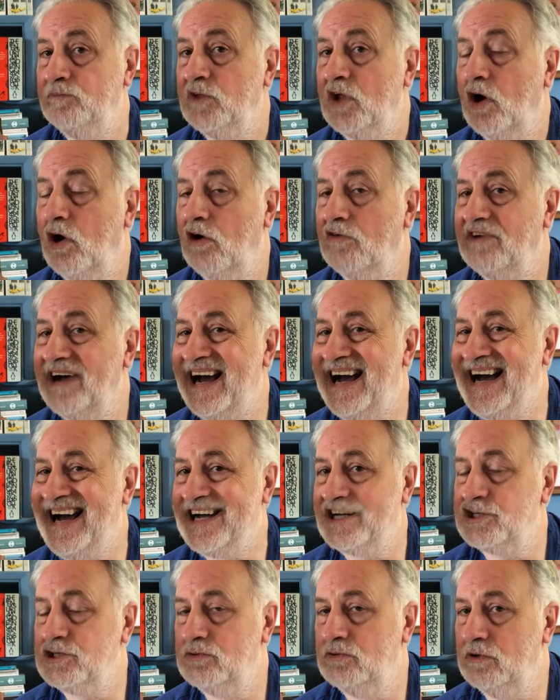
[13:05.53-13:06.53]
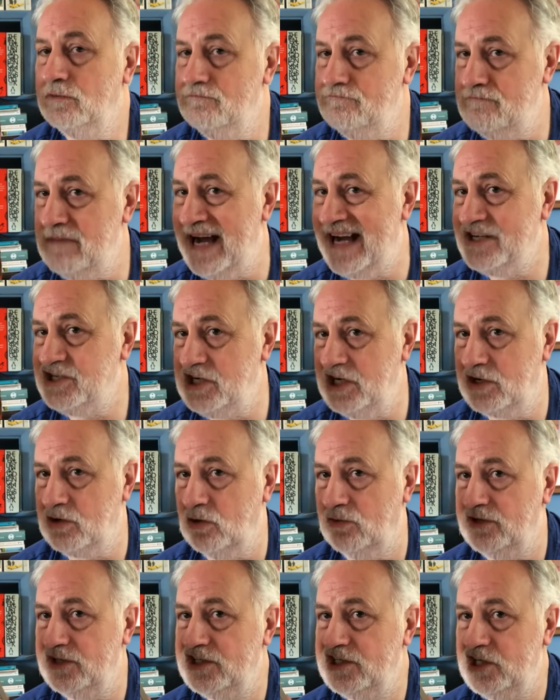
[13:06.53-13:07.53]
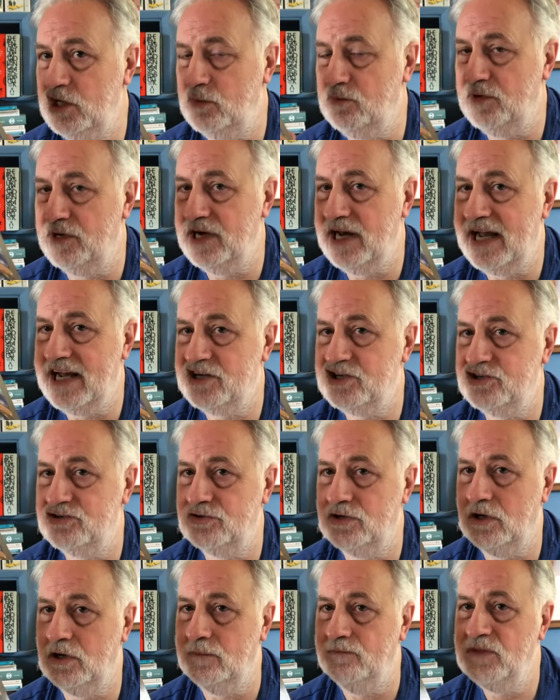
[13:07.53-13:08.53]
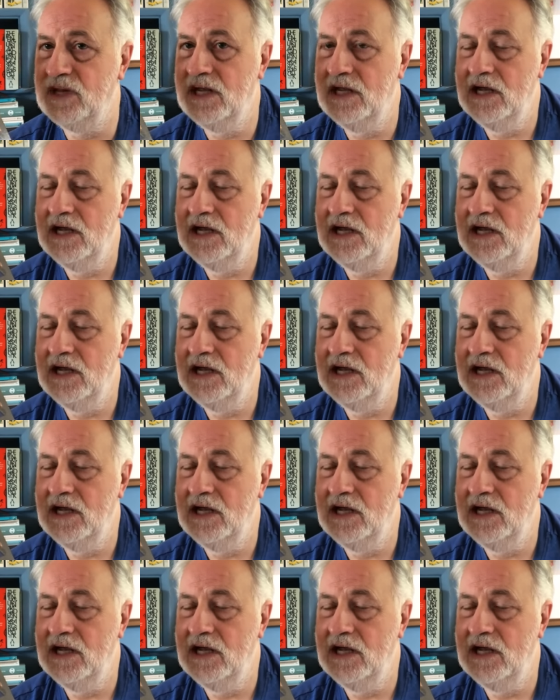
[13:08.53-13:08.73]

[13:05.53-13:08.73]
of actual magic or the supernatural.